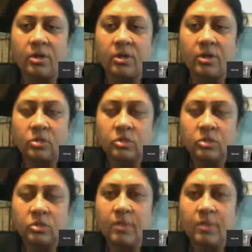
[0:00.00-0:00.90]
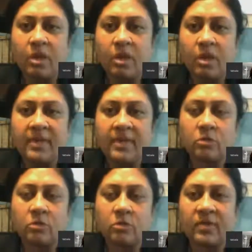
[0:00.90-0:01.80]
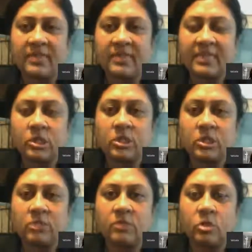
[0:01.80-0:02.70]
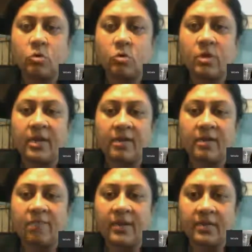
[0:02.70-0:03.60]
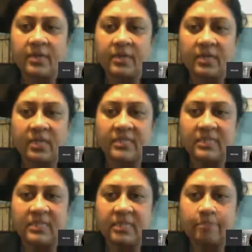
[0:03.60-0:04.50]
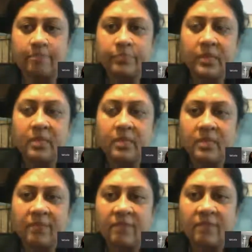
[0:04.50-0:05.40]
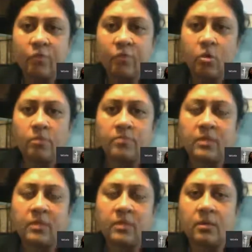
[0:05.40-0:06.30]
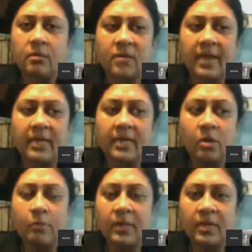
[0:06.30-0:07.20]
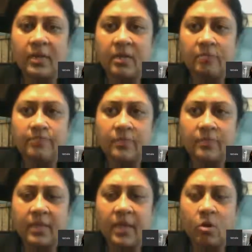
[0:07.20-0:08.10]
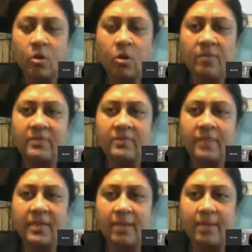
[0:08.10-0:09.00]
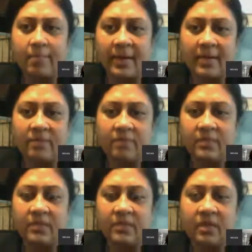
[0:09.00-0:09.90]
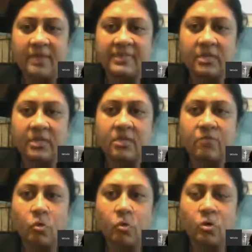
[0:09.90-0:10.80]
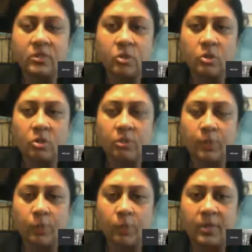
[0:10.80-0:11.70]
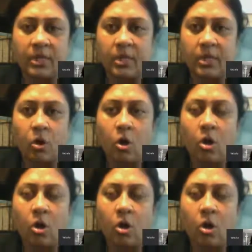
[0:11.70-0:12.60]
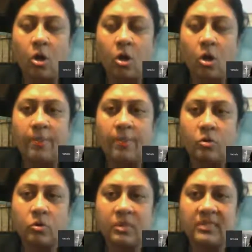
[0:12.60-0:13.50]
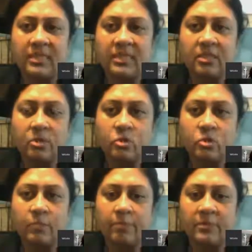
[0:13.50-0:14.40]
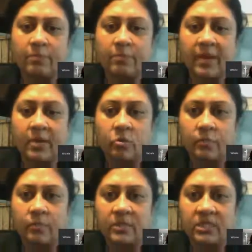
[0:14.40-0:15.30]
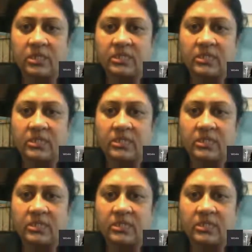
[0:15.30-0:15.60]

So there may be all kinds of transactions which don't get reflected in the EC. Therefore, the title opinion can always be combined with a constructive notice on the property or a public notice in the newspapers prior to purchase.